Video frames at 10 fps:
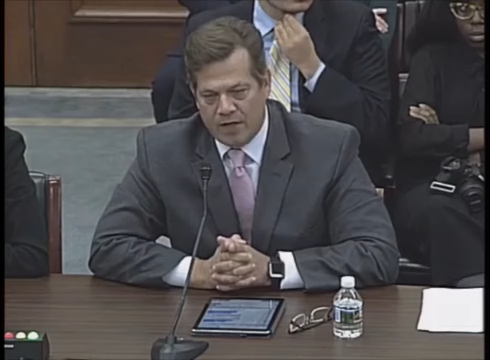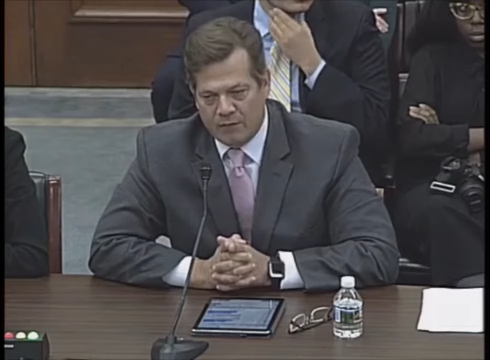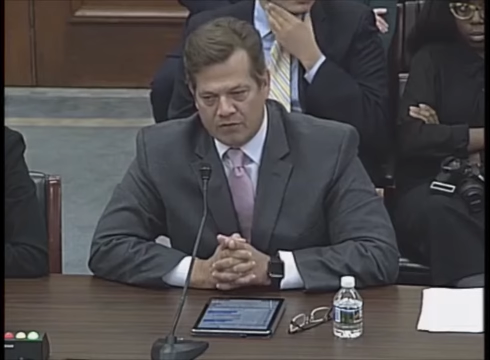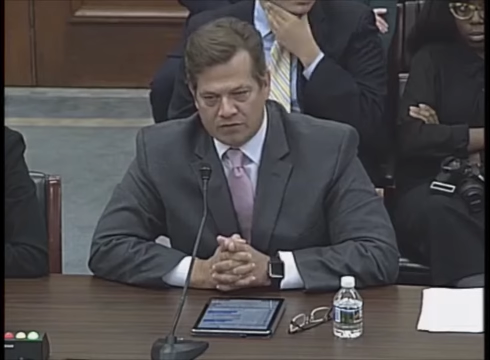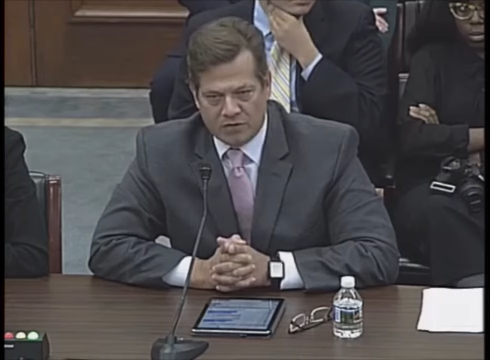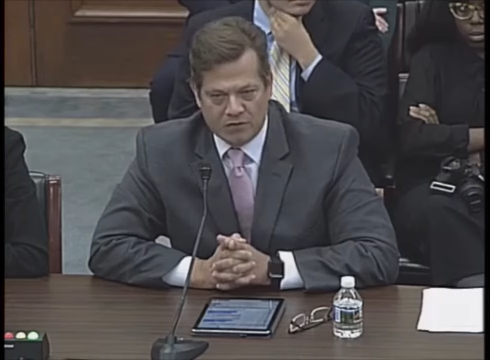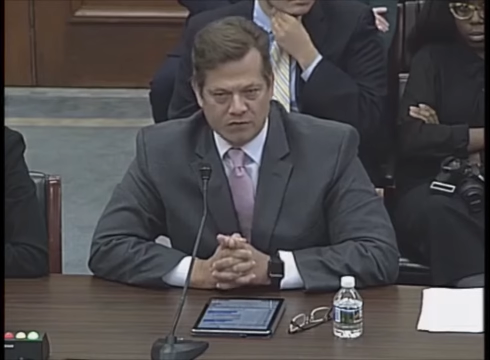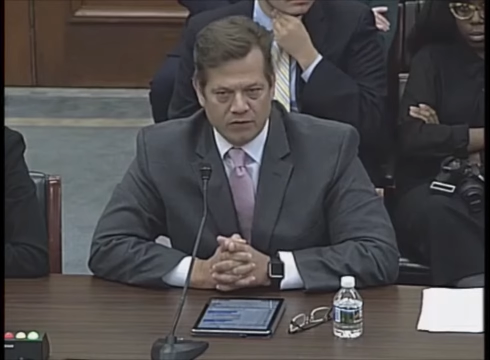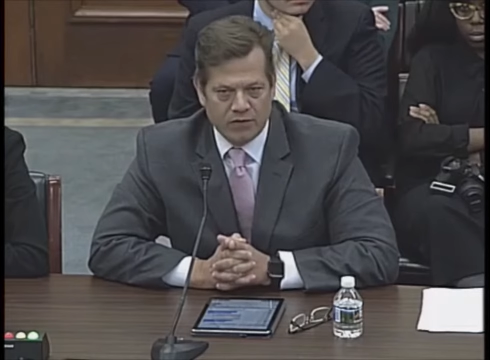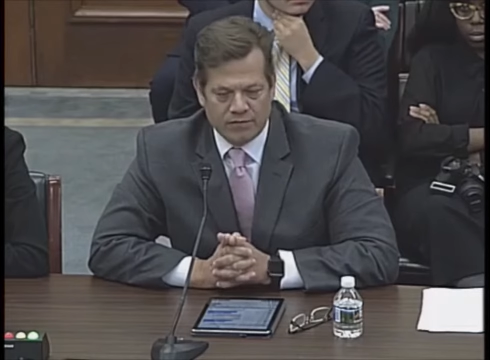And you start
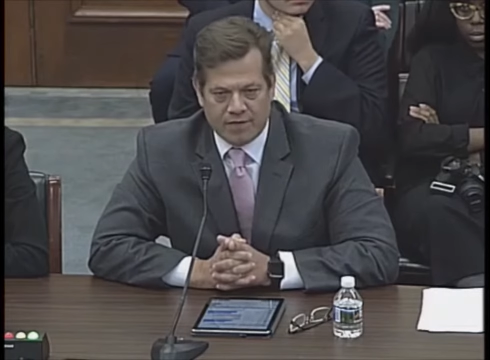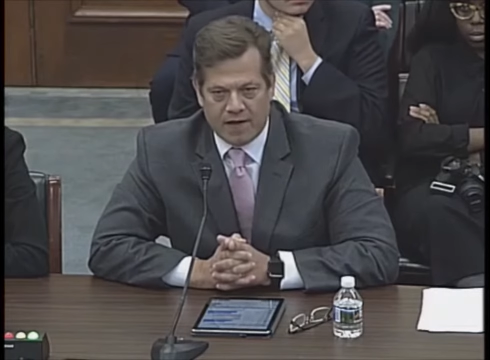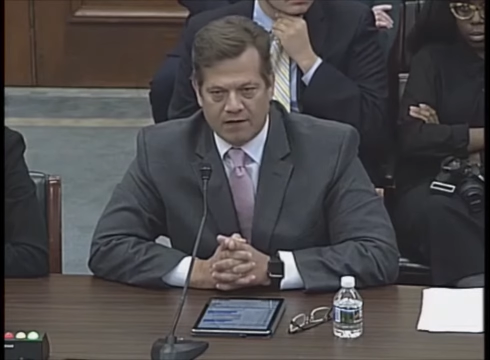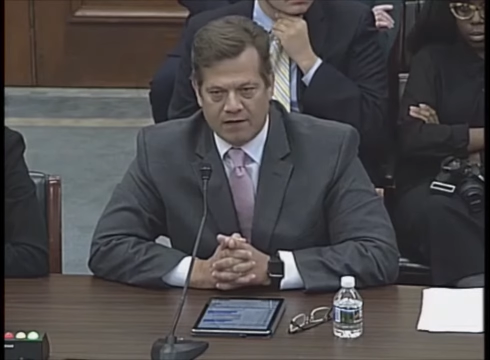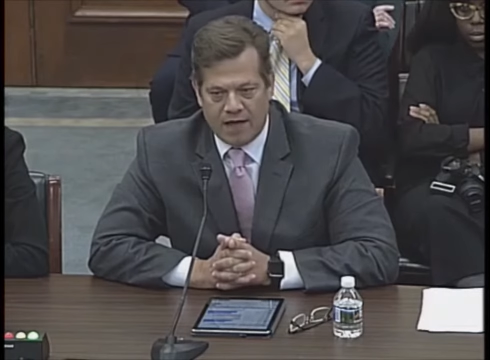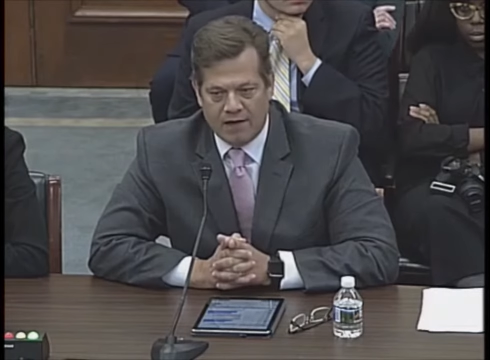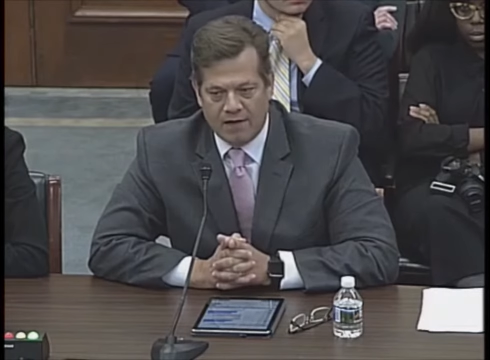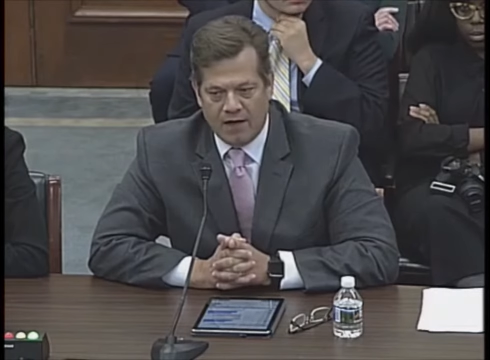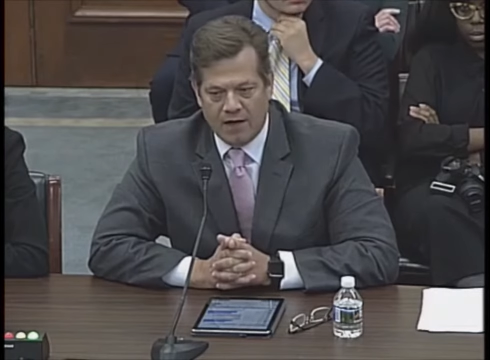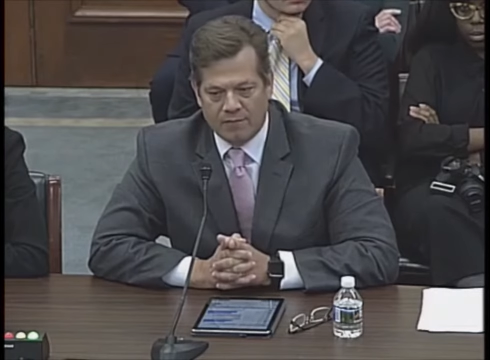to look at the fact
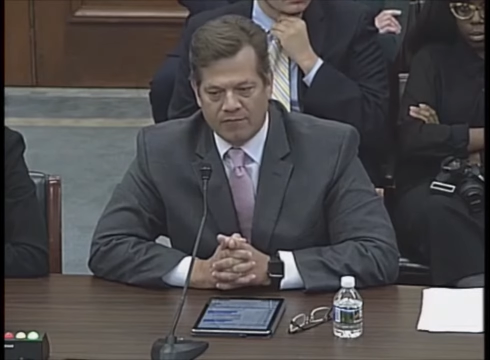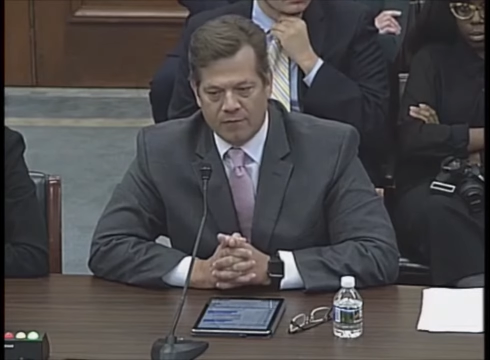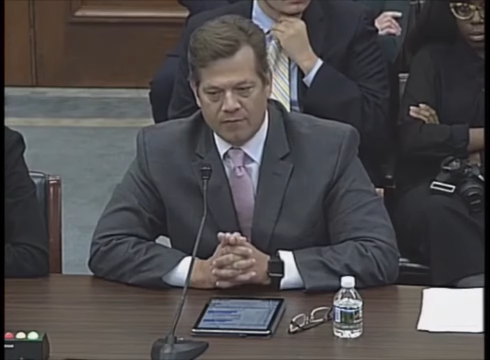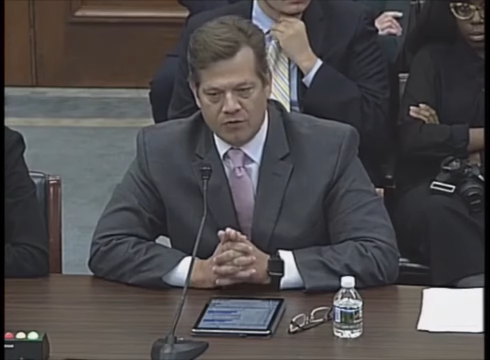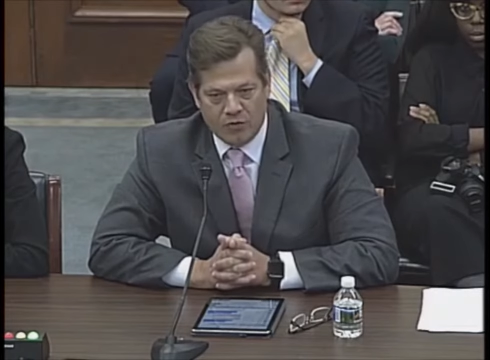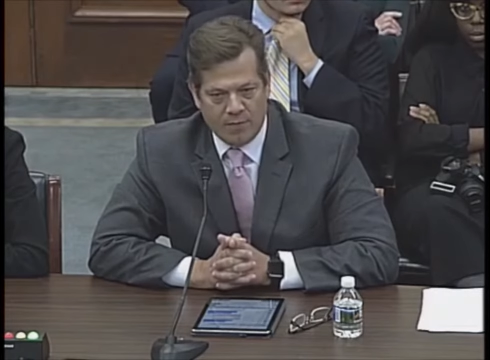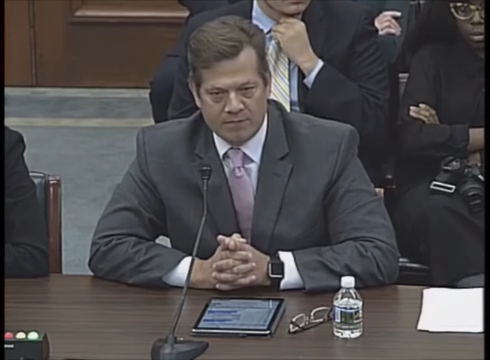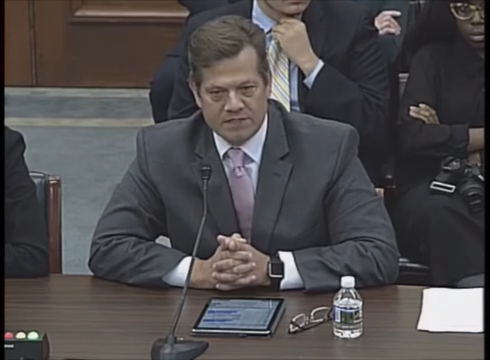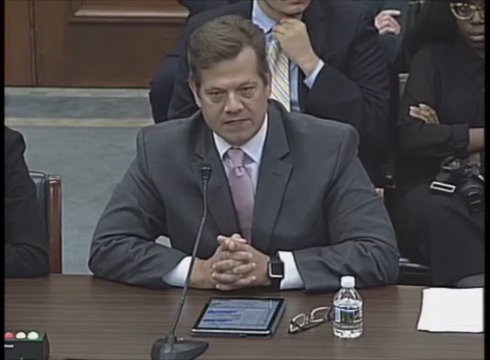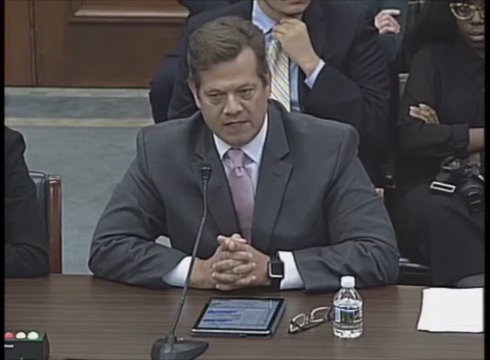that um, from
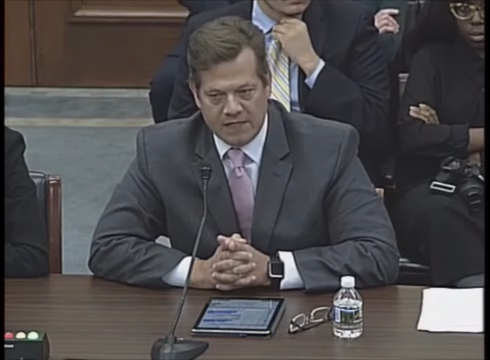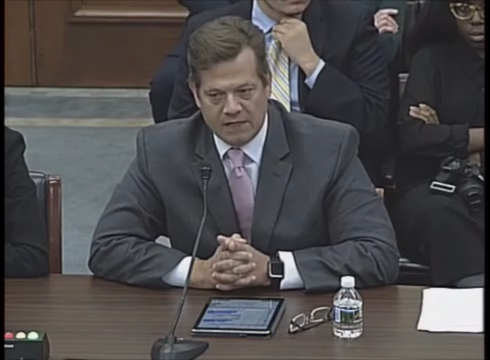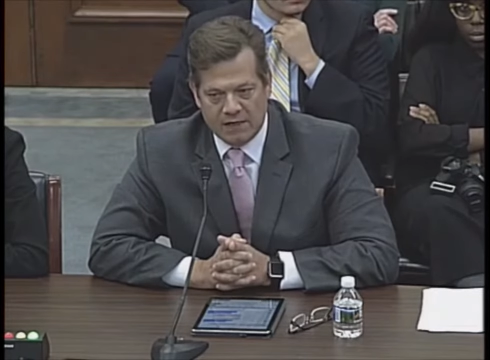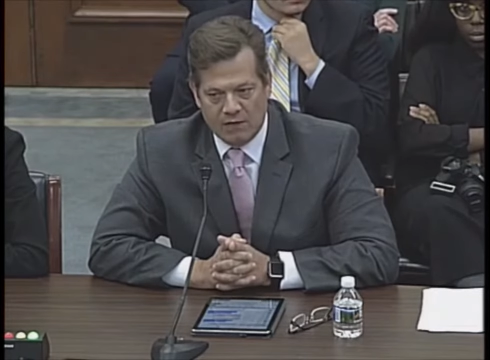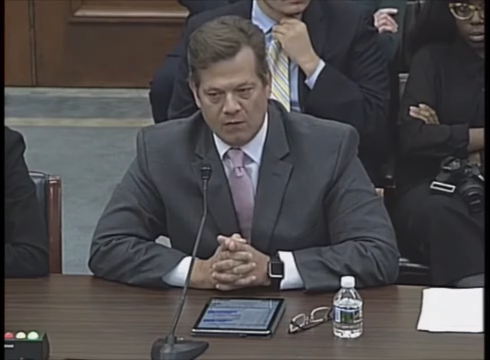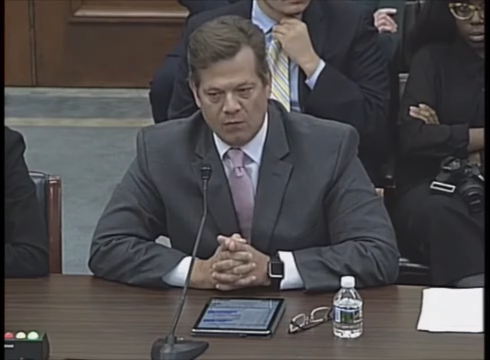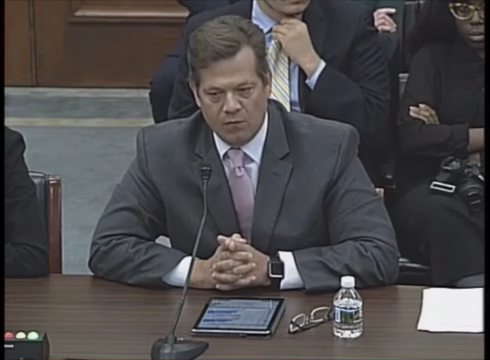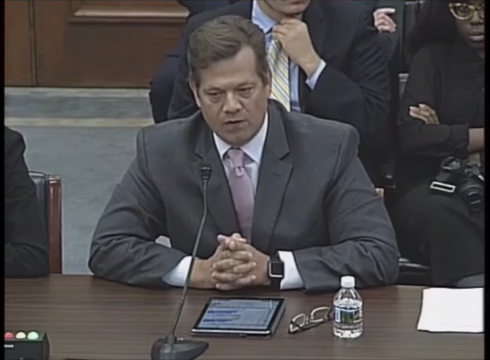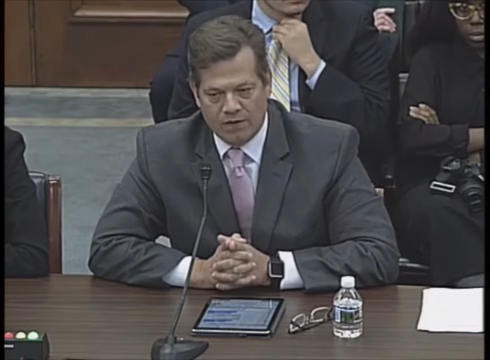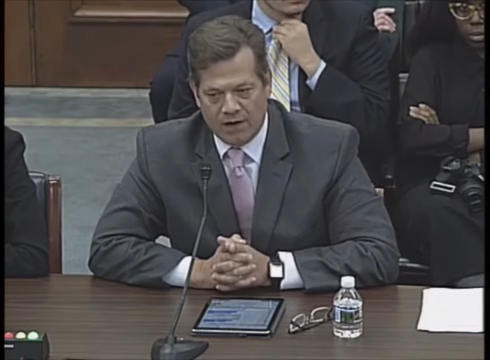UMMC,
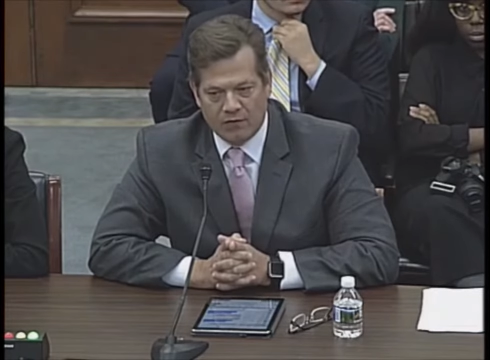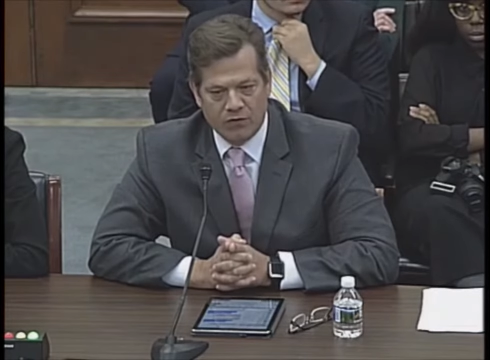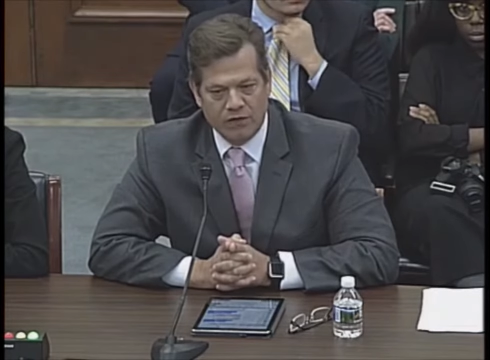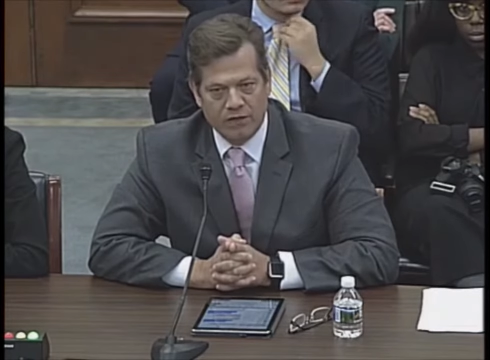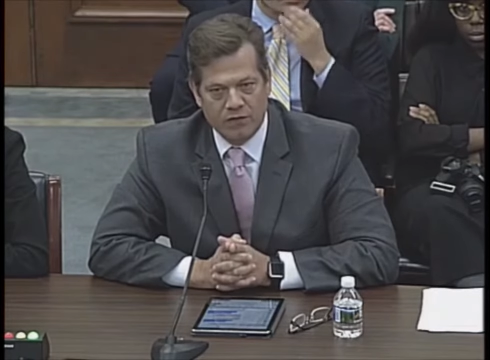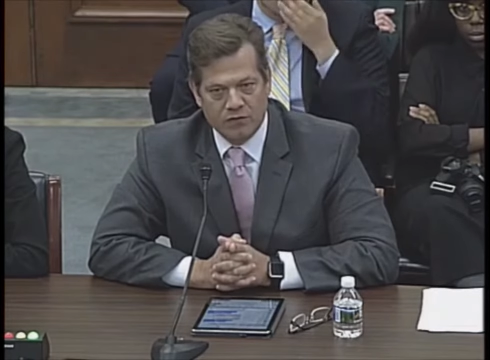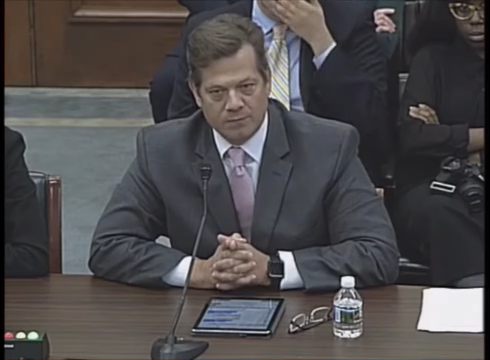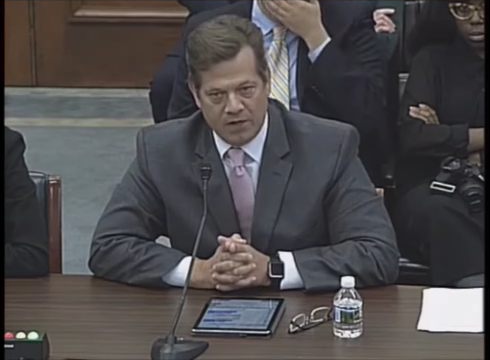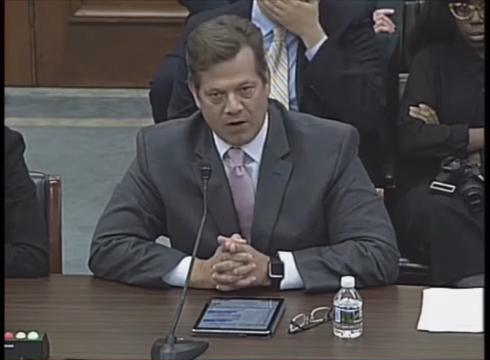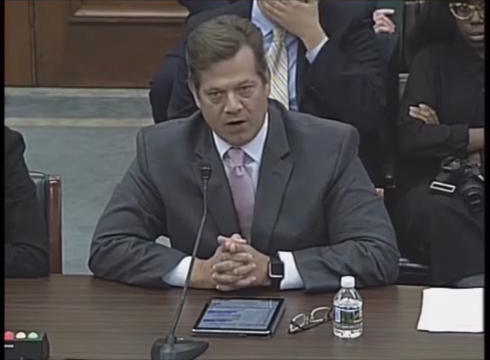when they're looking to do spin